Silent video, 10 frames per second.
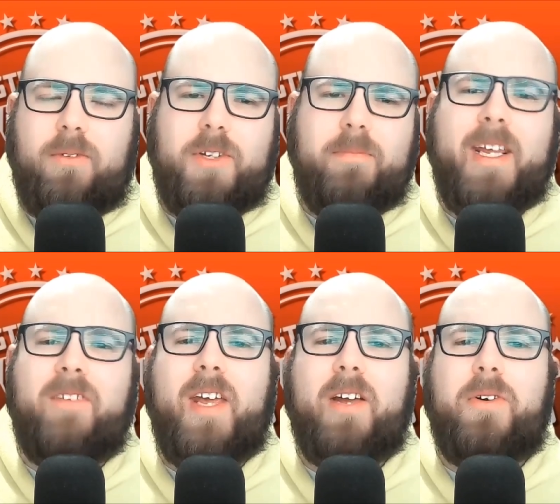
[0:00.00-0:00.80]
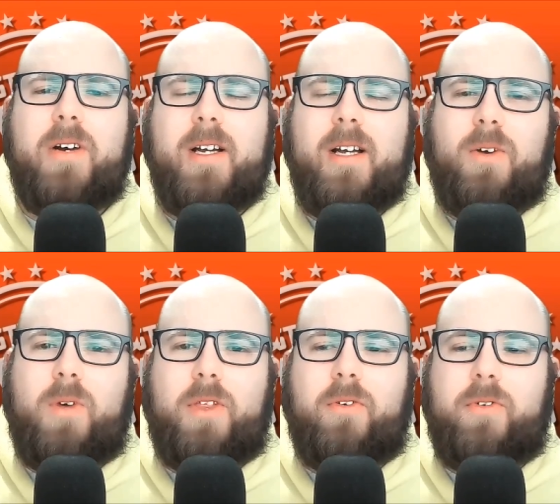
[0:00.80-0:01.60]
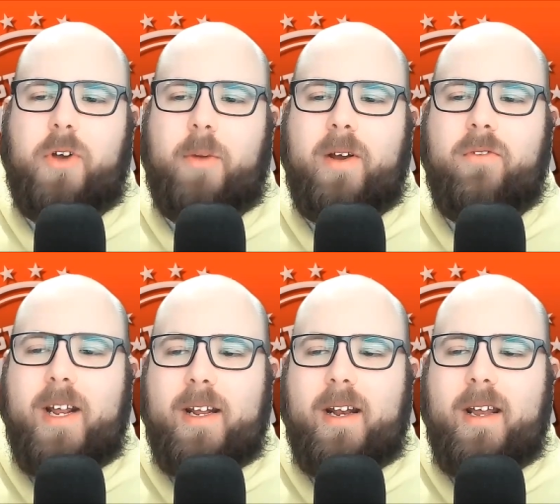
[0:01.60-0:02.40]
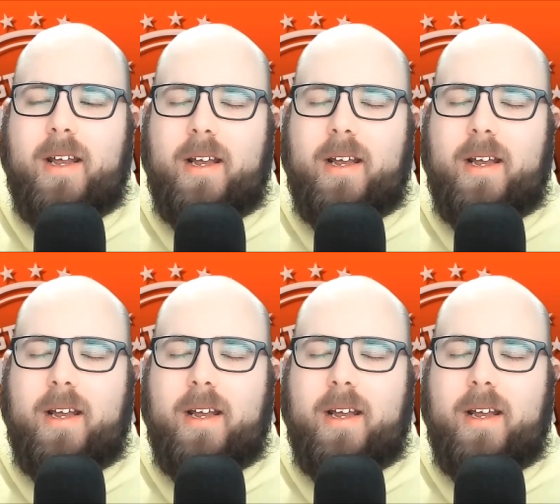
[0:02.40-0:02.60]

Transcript: was Mickey Vago with Tommy Raiden